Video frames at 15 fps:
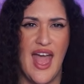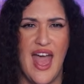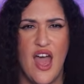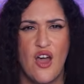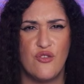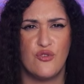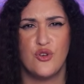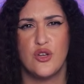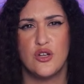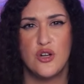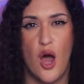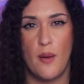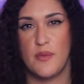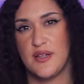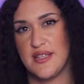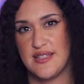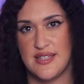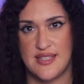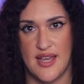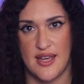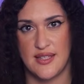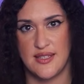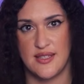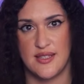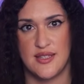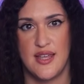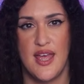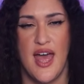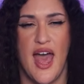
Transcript: Every anomaly detected,